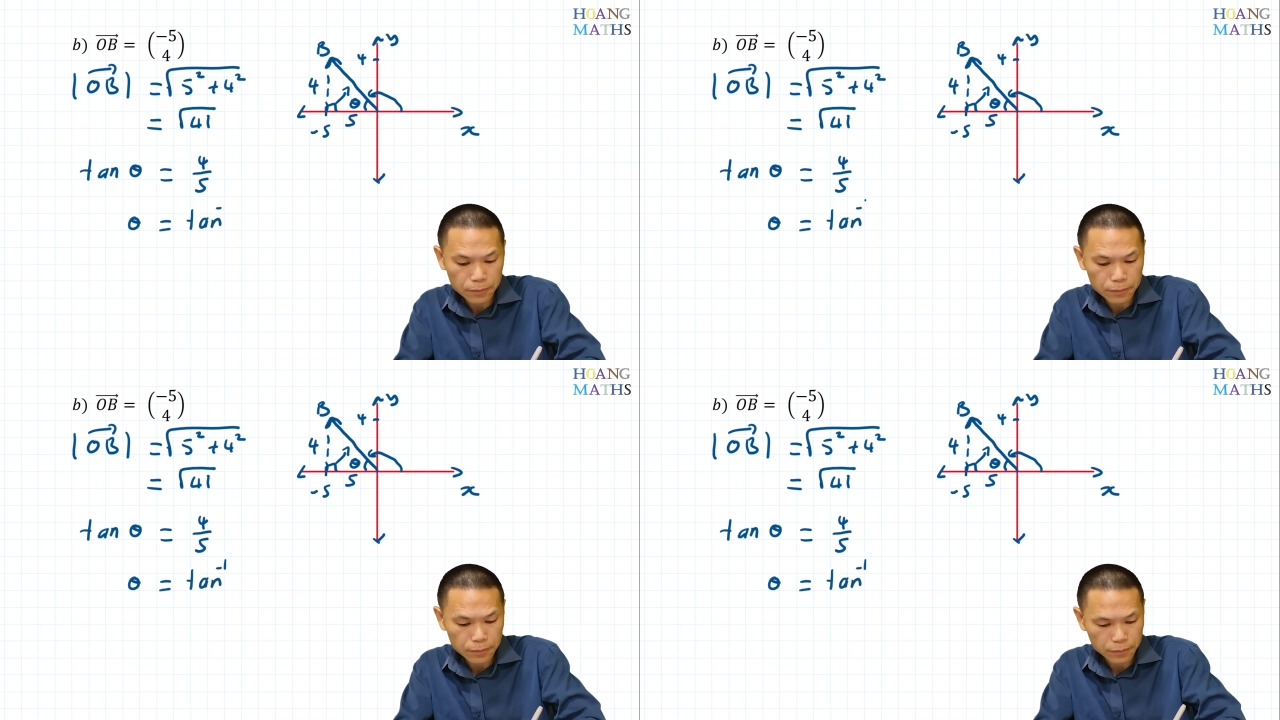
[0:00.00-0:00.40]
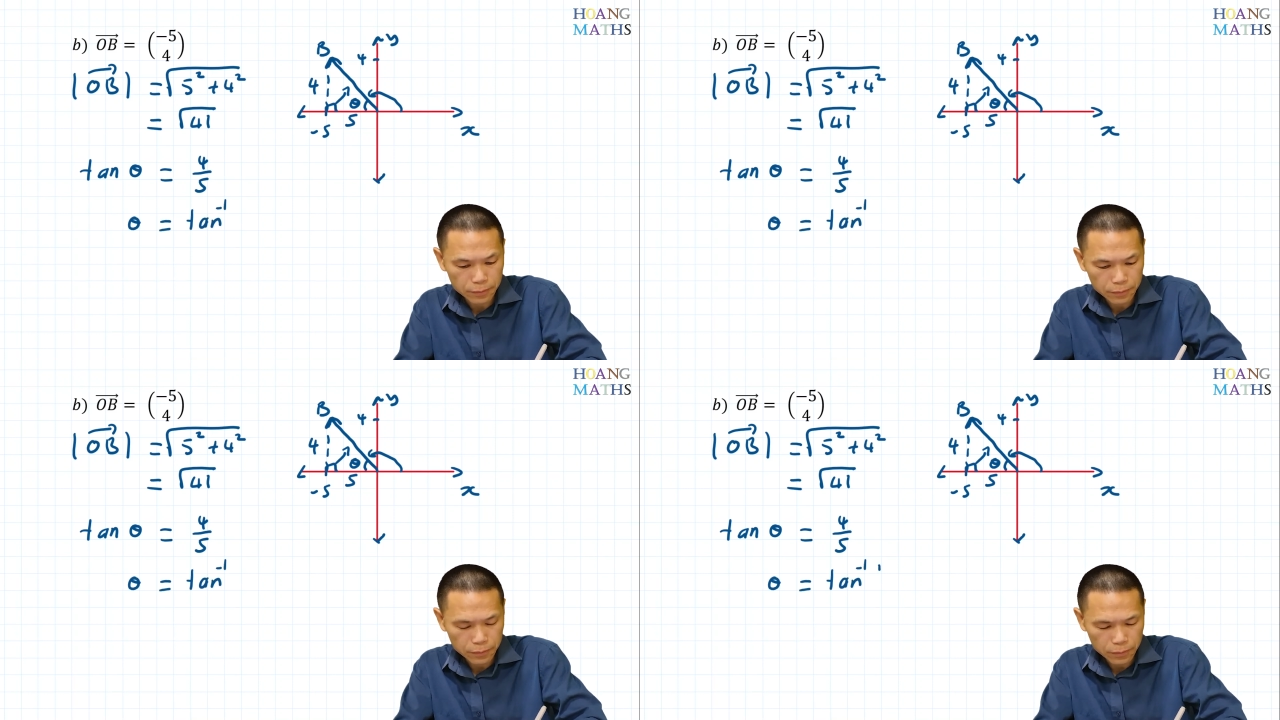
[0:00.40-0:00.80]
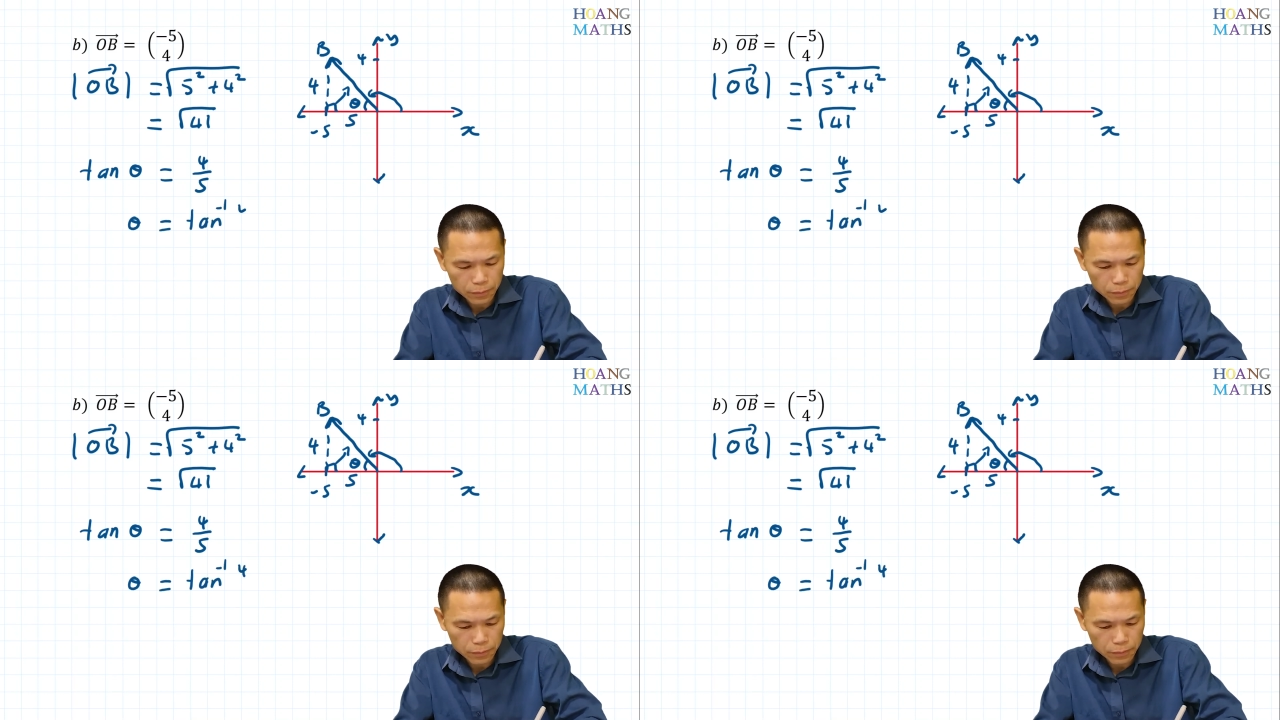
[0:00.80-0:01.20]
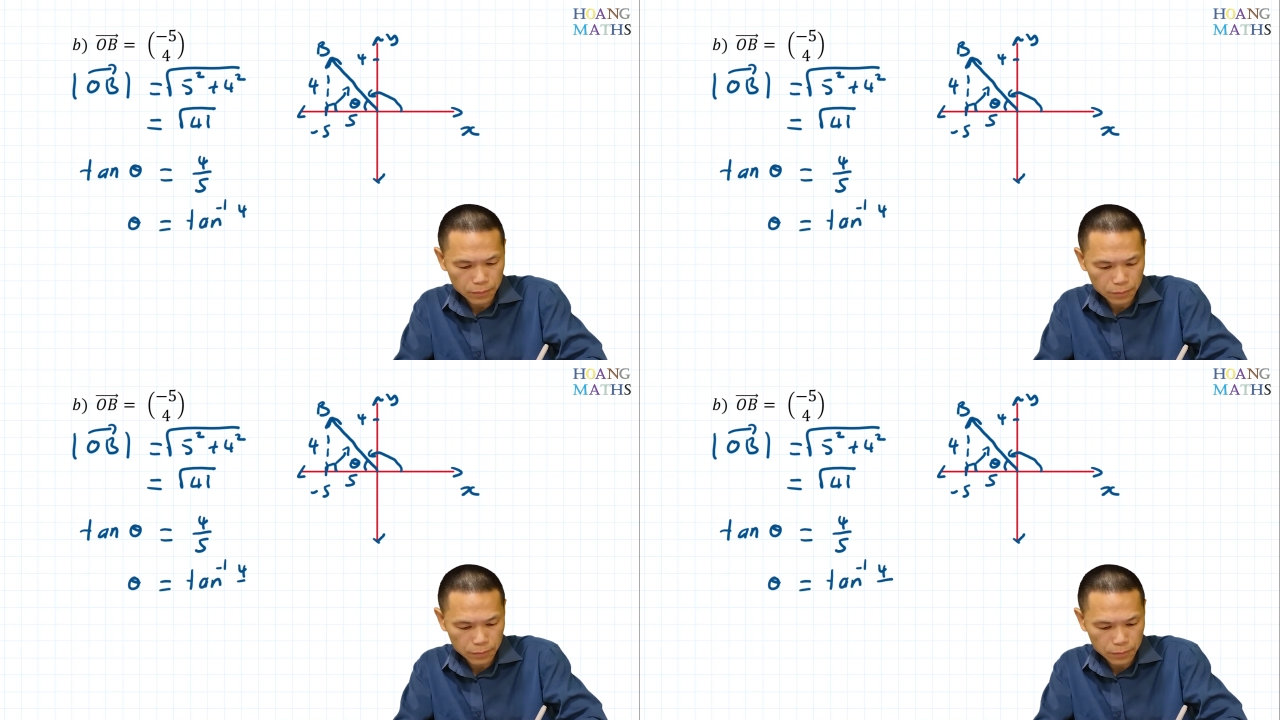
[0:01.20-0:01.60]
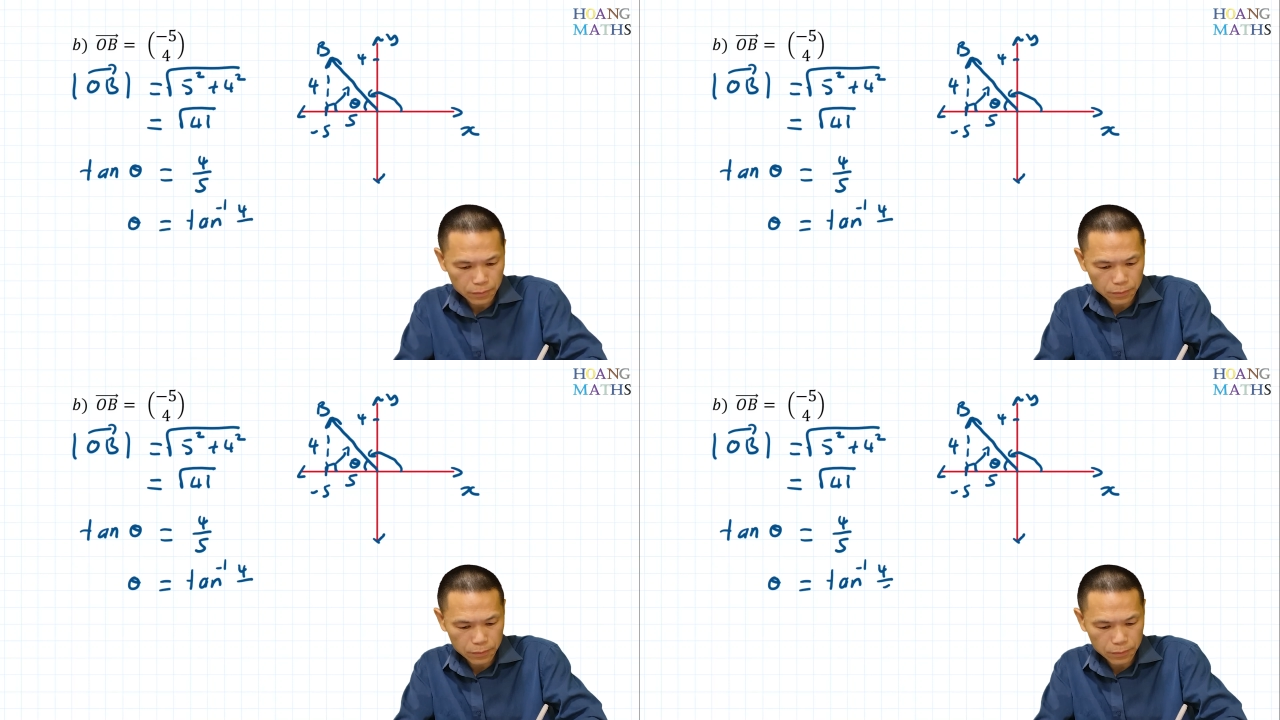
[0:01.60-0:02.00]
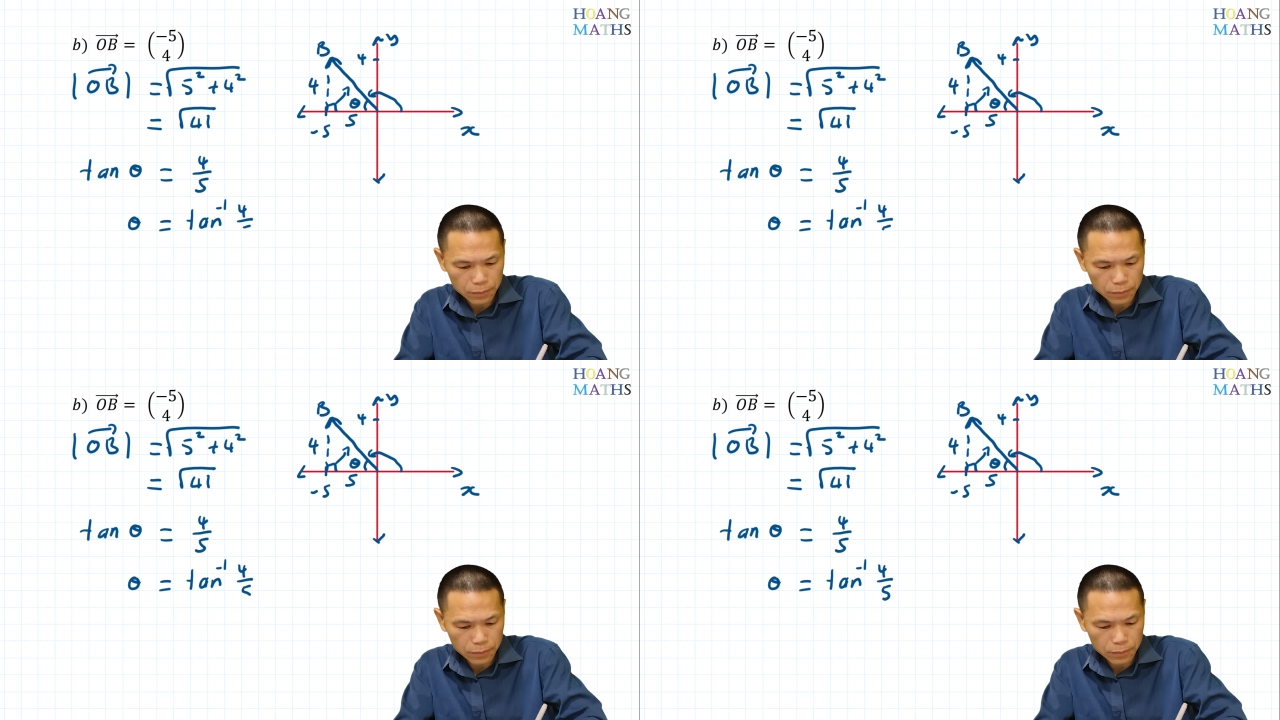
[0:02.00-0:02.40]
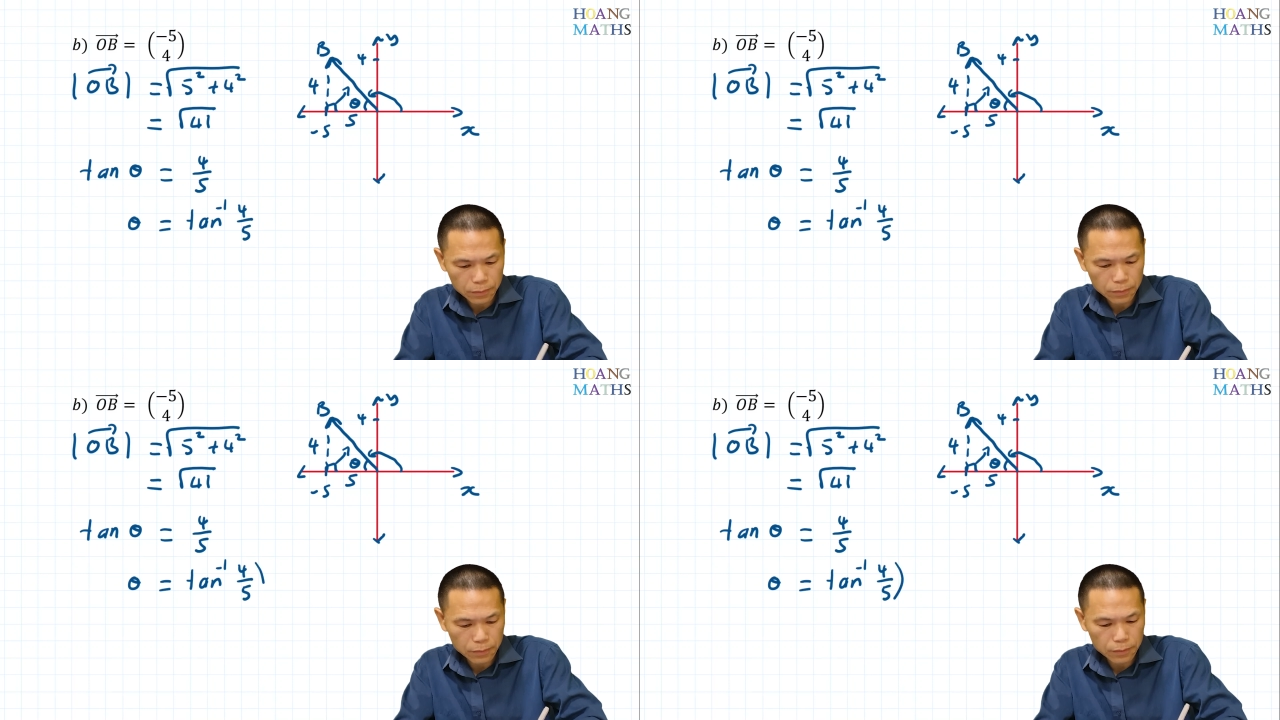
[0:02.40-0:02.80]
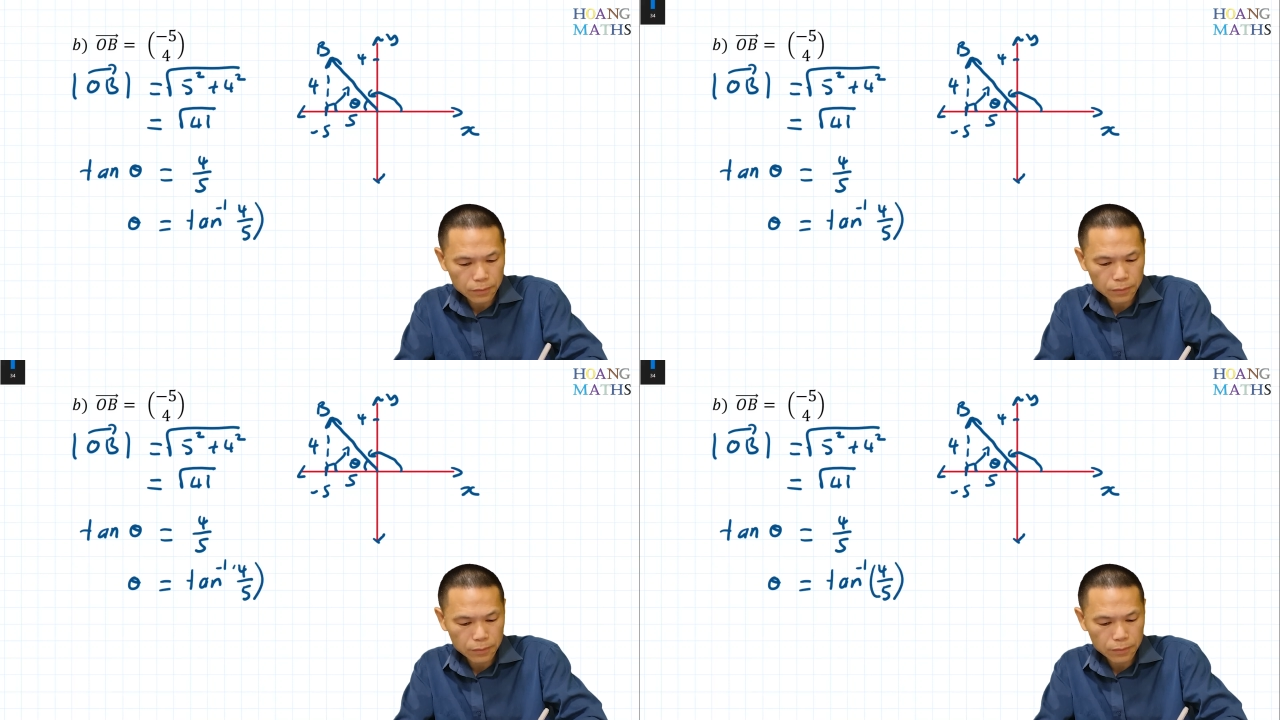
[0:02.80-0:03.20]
(no one is talking)